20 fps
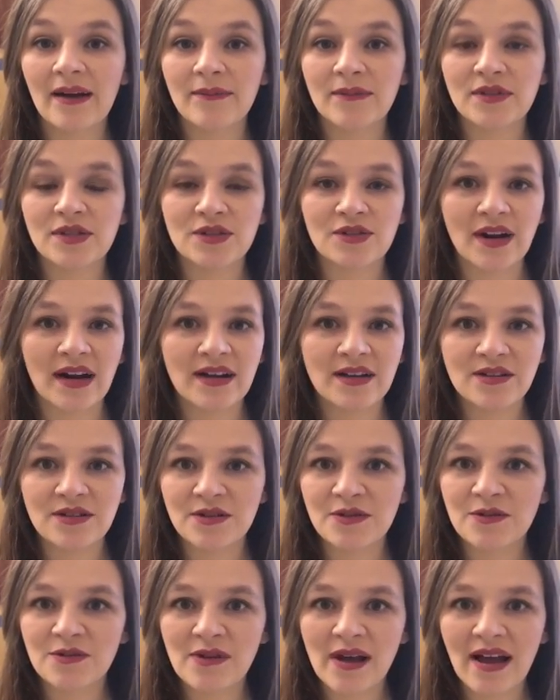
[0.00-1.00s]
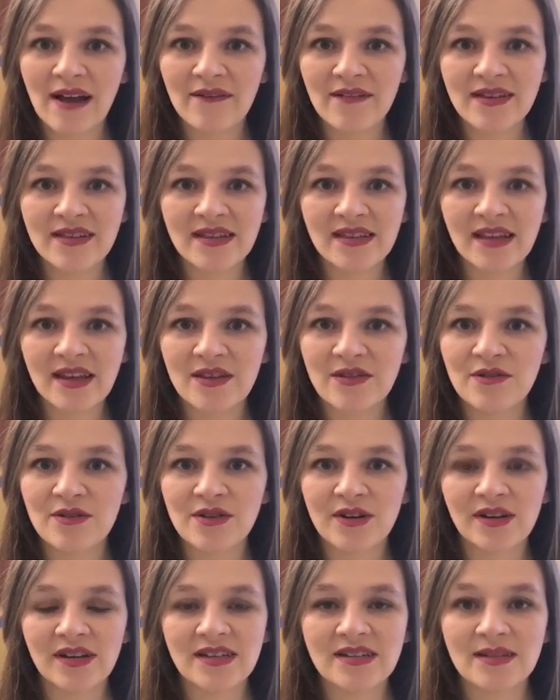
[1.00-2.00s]
to try to do everything that you
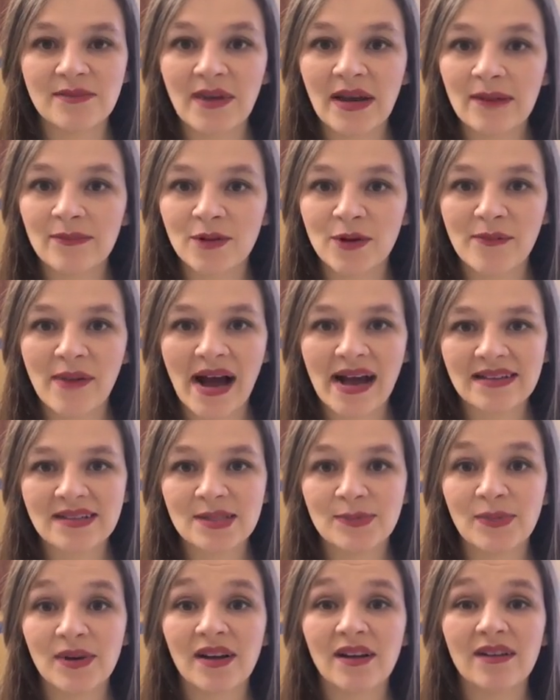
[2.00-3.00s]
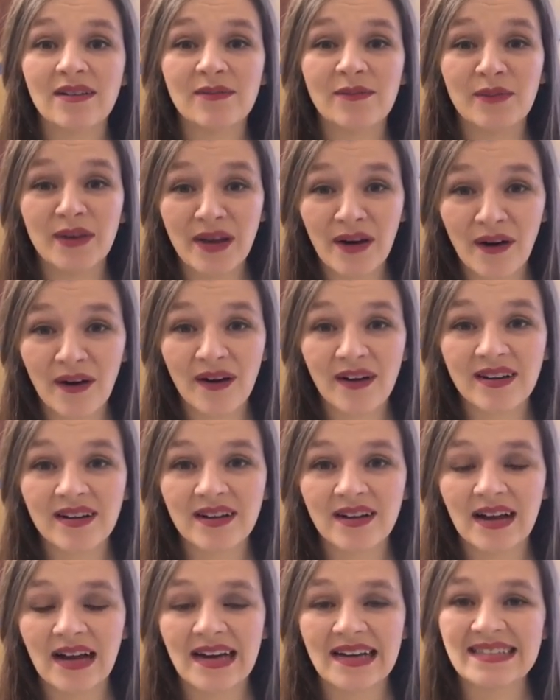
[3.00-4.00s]
could to make more masks, but we are
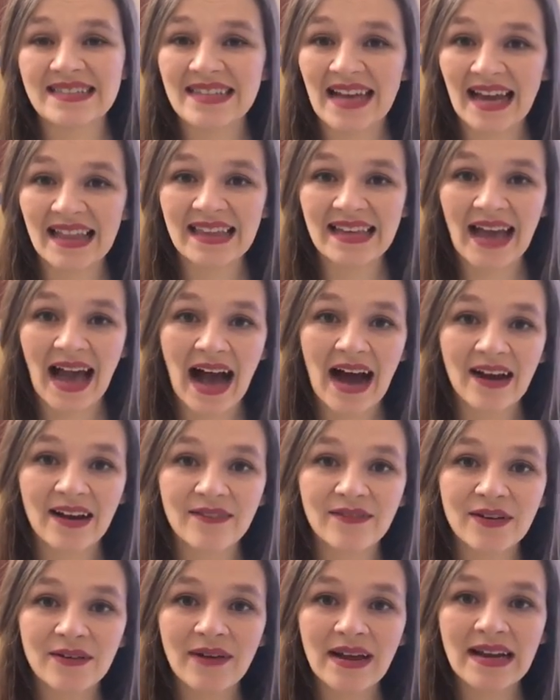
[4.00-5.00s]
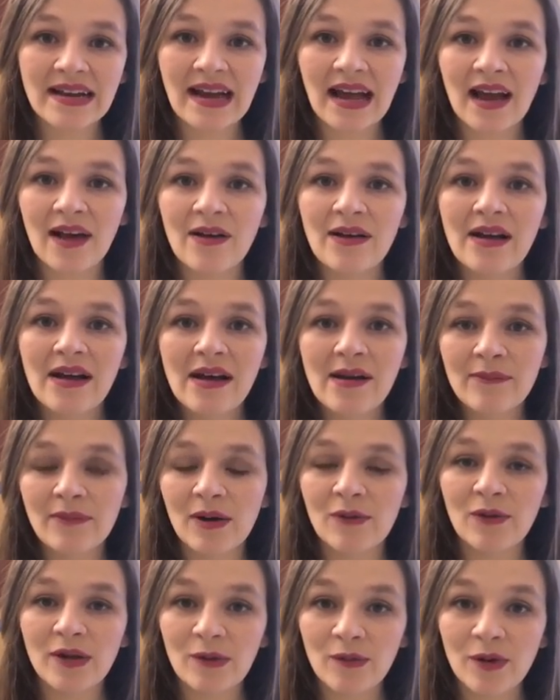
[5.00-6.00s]
sadly out of it right now,
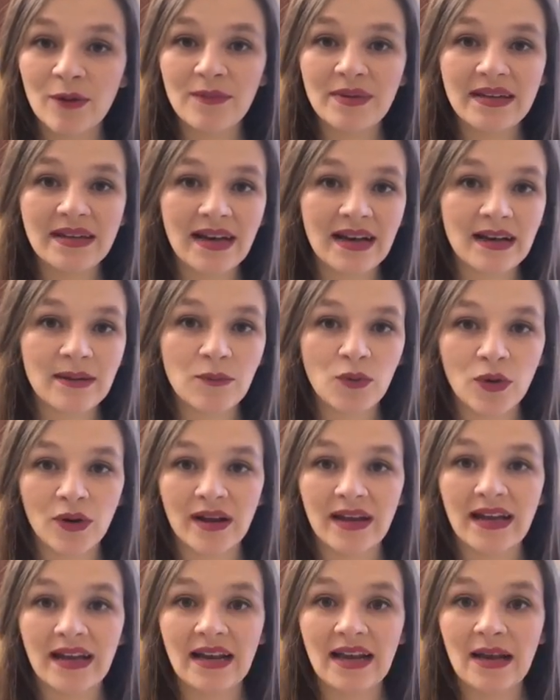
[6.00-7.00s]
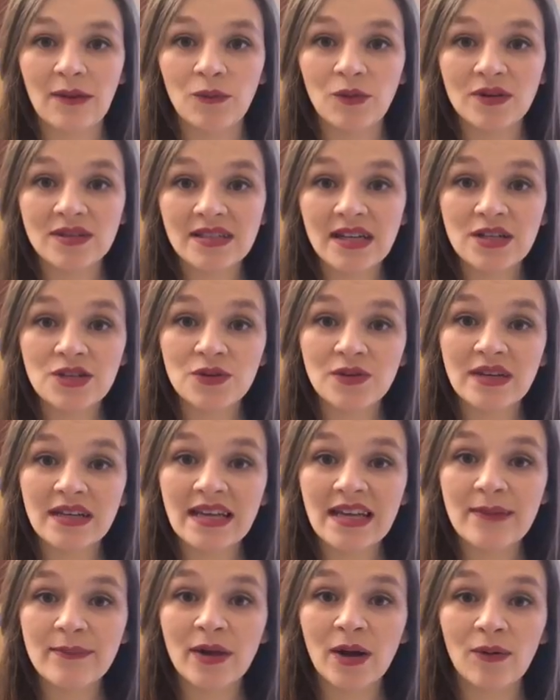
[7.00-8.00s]
but we will be getting more in, and we'll send you
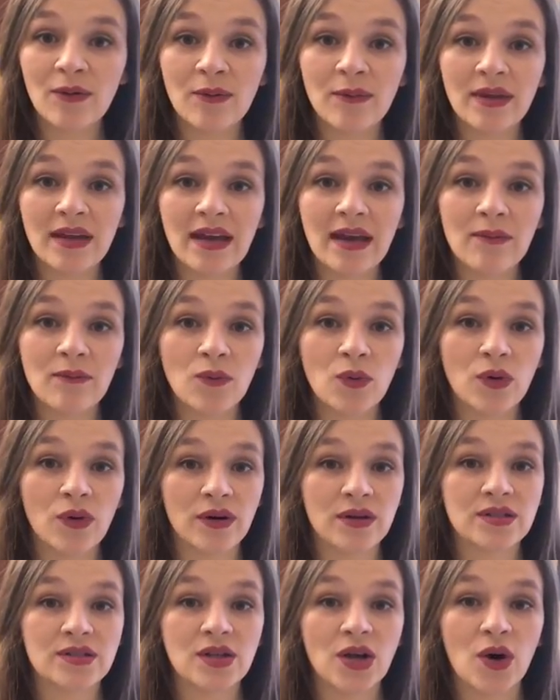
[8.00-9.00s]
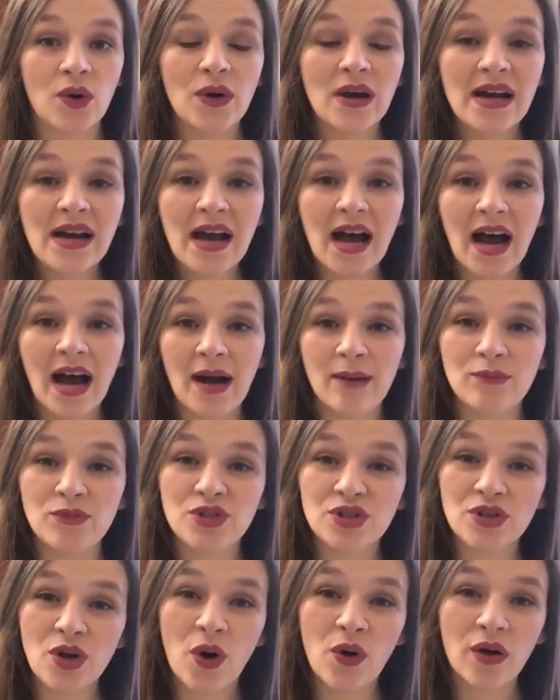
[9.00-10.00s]
an email when we get more. So
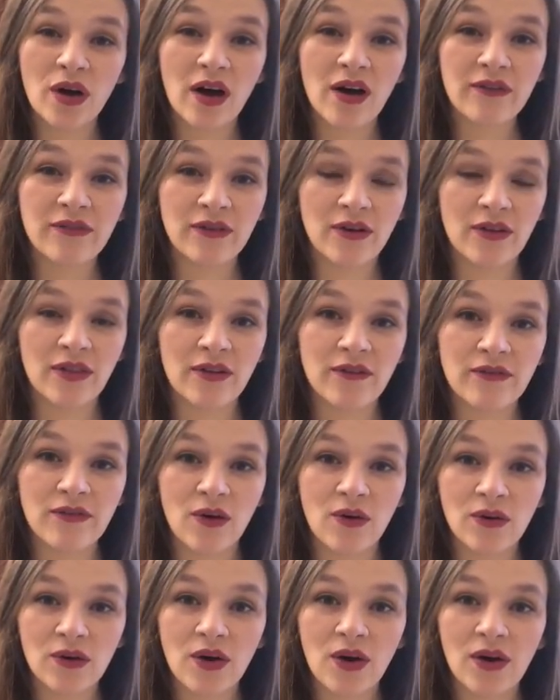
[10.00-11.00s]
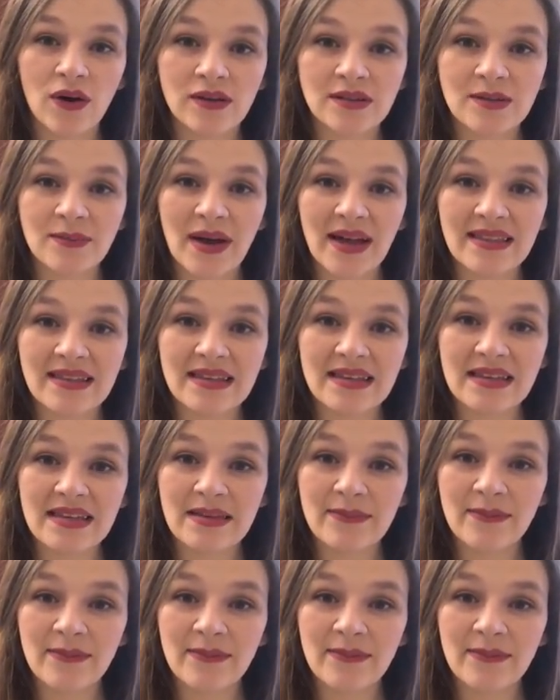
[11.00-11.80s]
just hold off on the phone calls about the